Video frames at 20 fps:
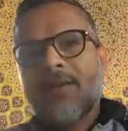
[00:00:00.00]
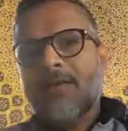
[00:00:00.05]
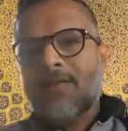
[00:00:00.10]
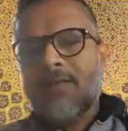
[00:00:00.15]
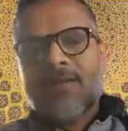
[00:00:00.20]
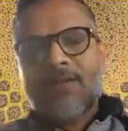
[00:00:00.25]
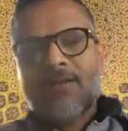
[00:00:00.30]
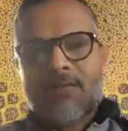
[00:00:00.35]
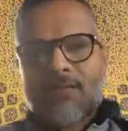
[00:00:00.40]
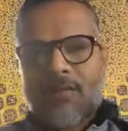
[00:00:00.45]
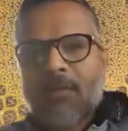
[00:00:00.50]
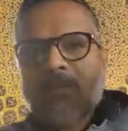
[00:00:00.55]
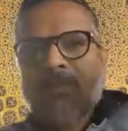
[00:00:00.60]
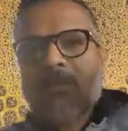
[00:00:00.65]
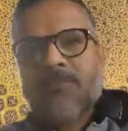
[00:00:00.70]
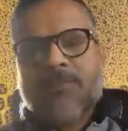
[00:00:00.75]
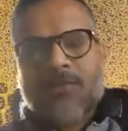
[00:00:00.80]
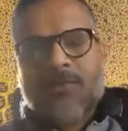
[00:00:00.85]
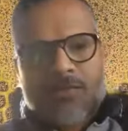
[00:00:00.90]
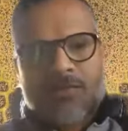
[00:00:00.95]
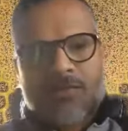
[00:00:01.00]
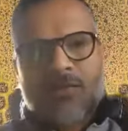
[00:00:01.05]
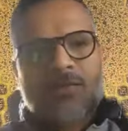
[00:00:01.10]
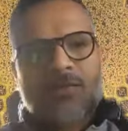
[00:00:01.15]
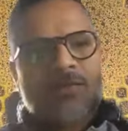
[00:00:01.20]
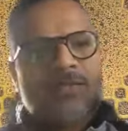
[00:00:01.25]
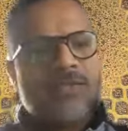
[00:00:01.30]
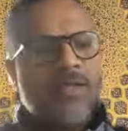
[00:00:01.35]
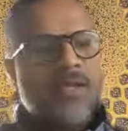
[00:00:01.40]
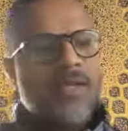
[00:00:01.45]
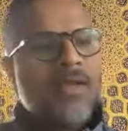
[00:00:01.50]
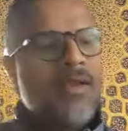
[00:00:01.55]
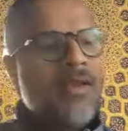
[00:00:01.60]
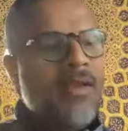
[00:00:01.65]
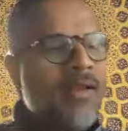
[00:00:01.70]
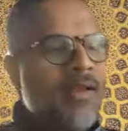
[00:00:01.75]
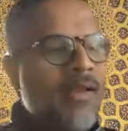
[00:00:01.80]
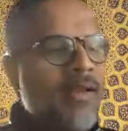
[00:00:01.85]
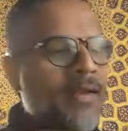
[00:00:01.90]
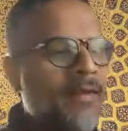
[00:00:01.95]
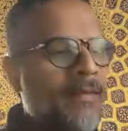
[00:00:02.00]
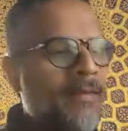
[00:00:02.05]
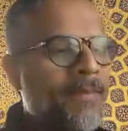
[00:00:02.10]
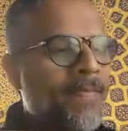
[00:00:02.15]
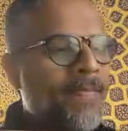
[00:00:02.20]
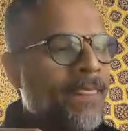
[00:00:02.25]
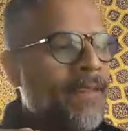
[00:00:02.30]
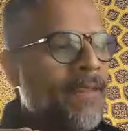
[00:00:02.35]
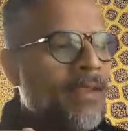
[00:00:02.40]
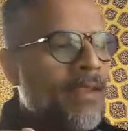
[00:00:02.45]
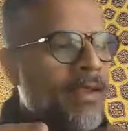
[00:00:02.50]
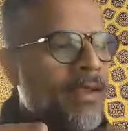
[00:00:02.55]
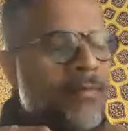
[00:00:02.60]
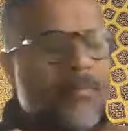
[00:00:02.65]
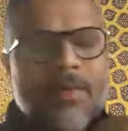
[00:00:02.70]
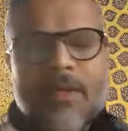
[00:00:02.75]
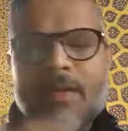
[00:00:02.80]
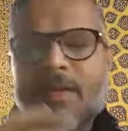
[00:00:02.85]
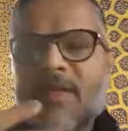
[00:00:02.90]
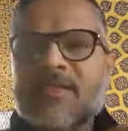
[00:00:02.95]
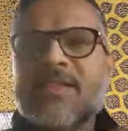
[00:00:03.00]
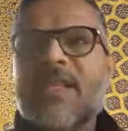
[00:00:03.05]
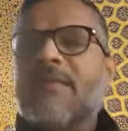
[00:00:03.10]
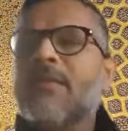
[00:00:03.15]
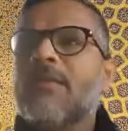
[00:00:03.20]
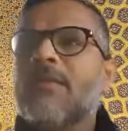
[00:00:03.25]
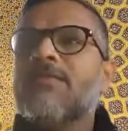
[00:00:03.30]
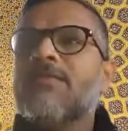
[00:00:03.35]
to that ultimate source. But Islamic